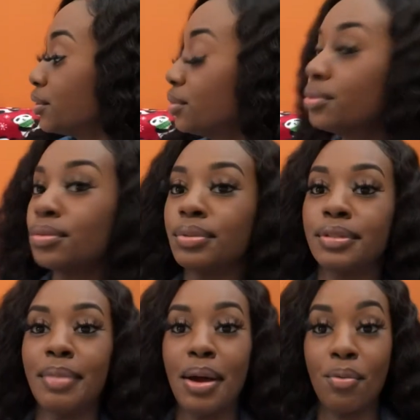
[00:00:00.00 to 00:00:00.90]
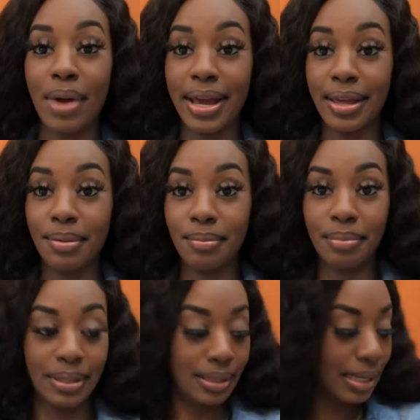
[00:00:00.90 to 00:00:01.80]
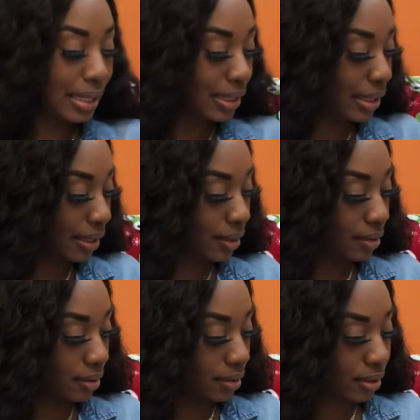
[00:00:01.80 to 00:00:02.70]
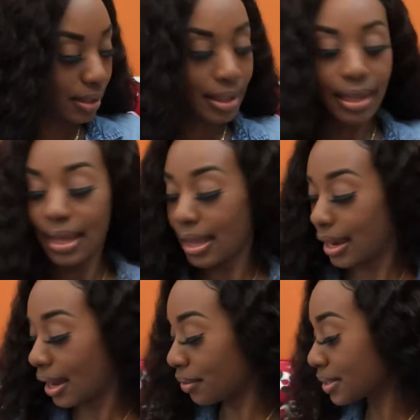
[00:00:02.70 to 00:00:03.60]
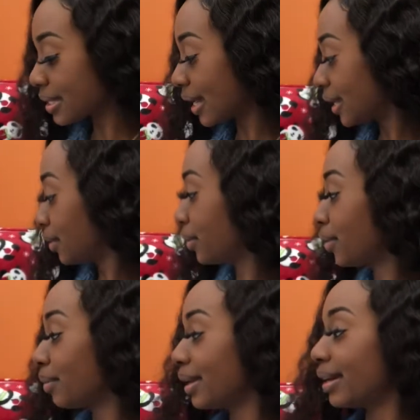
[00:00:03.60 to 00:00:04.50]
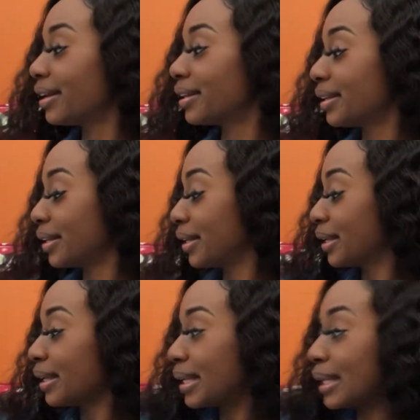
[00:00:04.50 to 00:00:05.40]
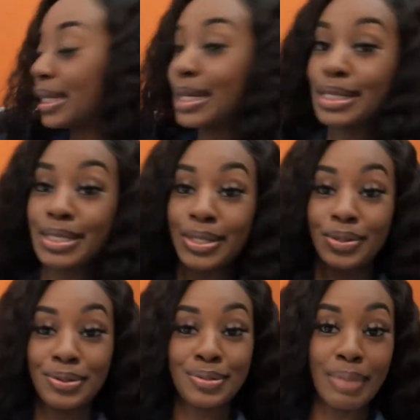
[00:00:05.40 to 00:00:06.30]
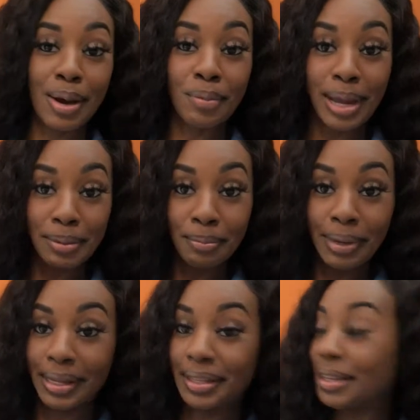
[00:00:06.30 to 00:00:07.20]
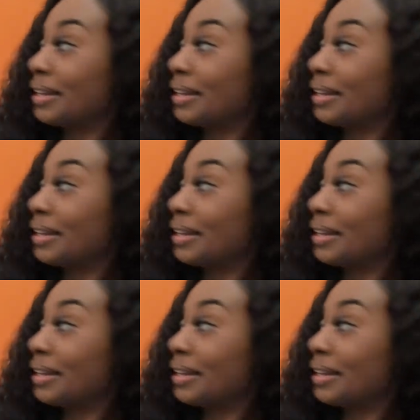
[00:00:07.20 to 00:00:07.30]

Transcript: do with my white blanket. And I was like, you know what? Let's use my white blanket